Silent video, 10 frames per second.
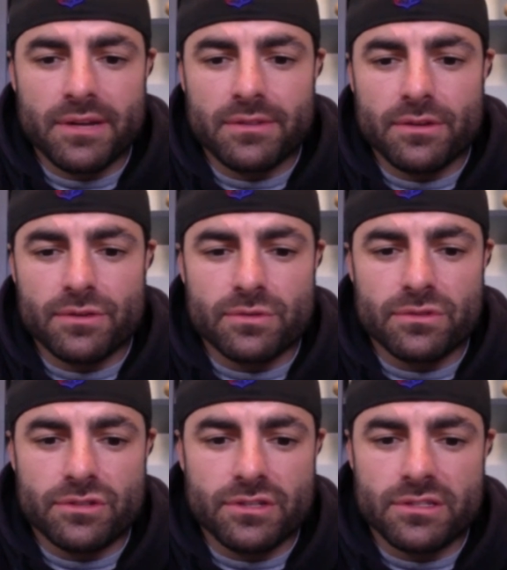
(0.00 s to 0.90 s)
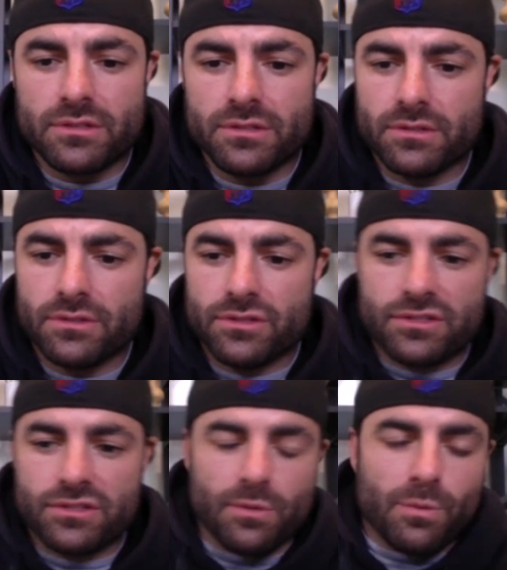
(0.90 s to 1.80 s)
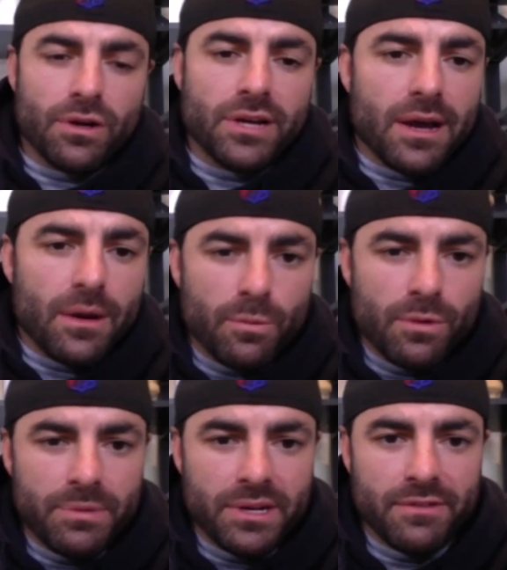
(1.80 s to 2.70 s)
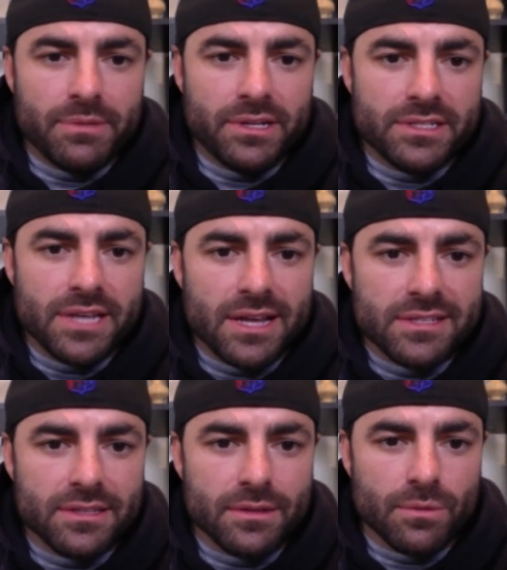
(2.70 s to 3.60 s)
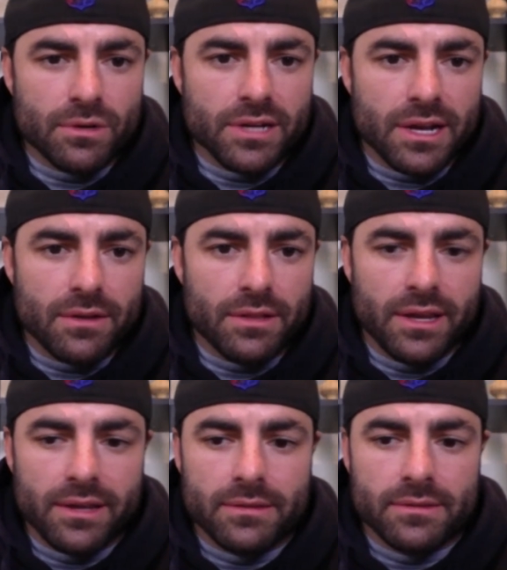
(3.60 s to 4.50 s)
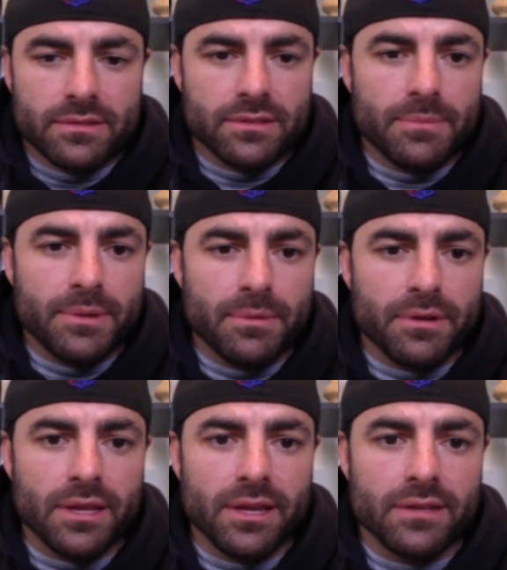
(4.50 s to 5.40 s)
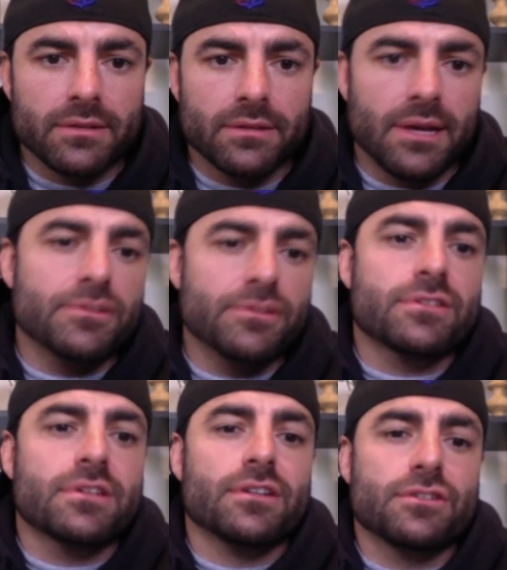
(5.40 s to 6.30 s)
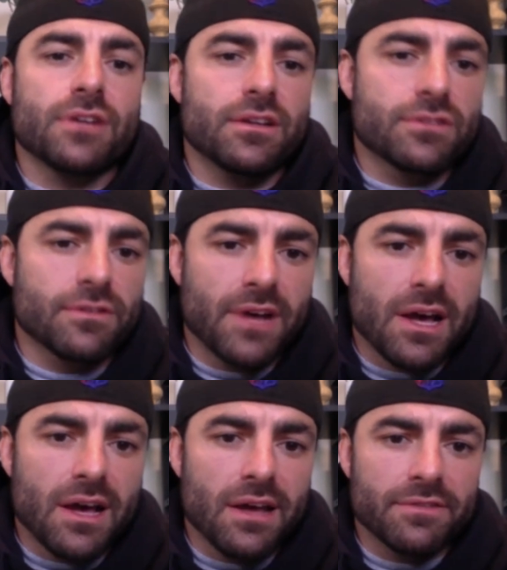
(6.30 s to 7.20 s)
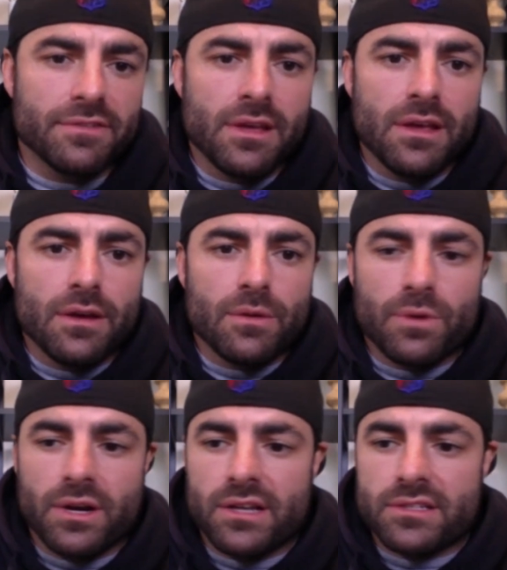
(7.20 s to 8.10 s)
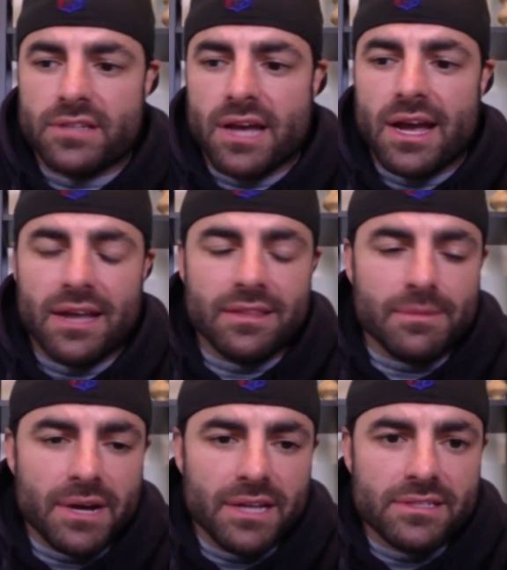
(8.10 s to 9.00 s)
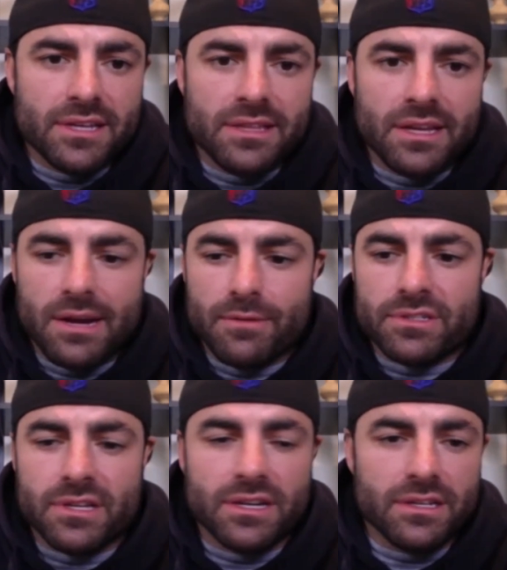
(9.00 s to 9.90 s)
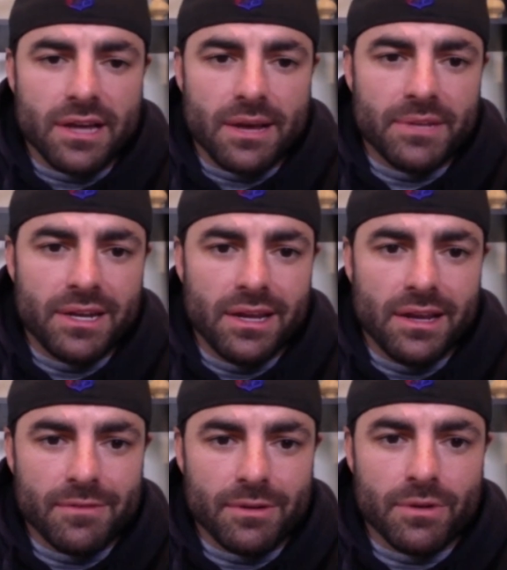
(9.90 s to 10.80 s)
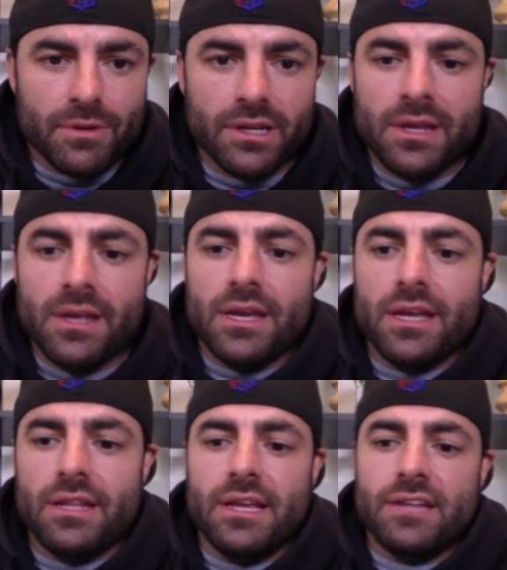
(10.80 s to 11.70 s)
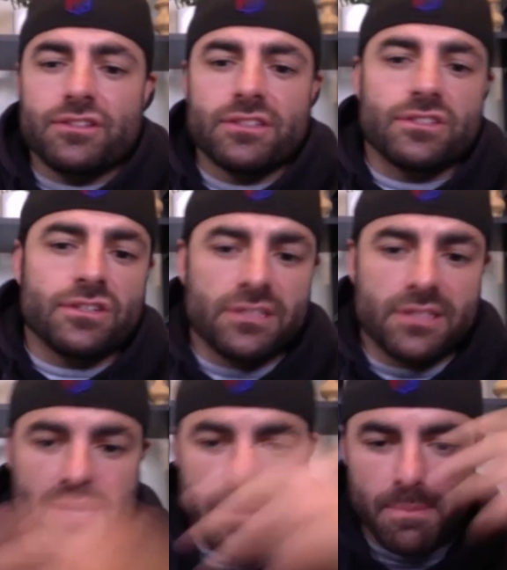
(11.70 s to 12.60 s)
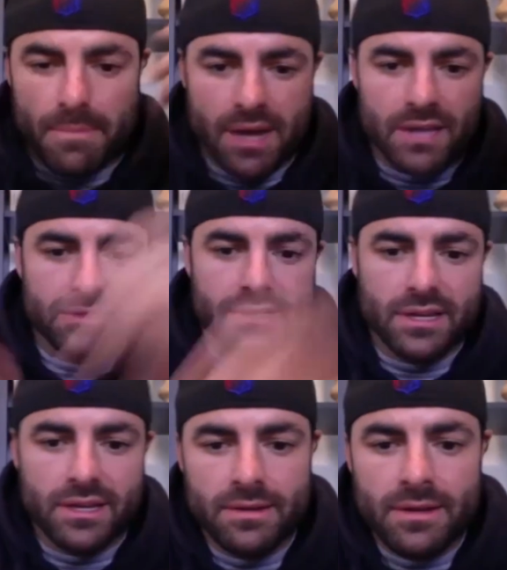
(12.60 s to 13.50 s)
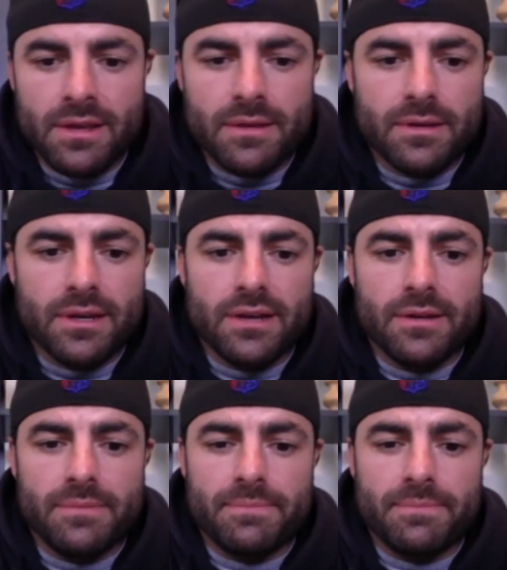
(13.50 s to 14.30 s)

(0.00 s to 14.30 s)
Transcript: those just just the workout, whooping everybody's ass in the workout. Like some people are like, I'm just gonna try to survive, whereas I had the mindset that I was gonna dominate everyone, and that just just that mindset uh,